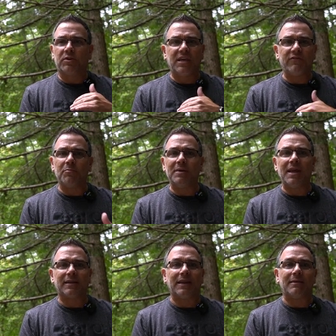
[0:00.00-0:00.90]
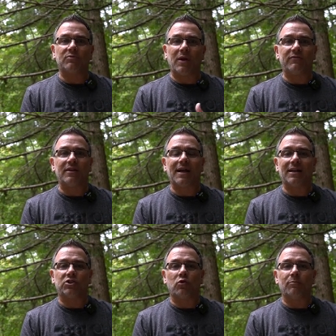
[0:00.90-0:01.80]
give them nicknames, whatever you
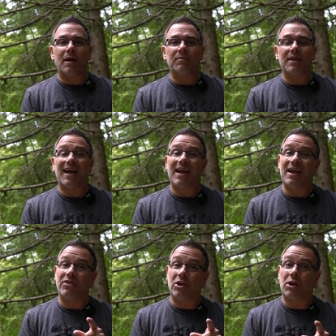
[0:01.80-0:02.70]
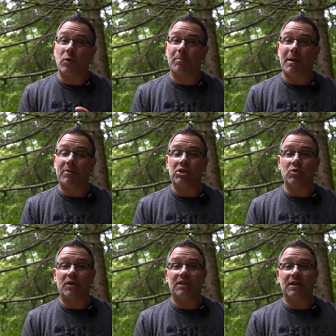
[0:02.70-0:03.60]
gotta do, remember that, and they're gonna remember
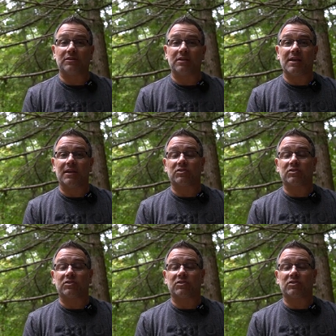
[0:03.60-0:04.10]
you at the end of the day.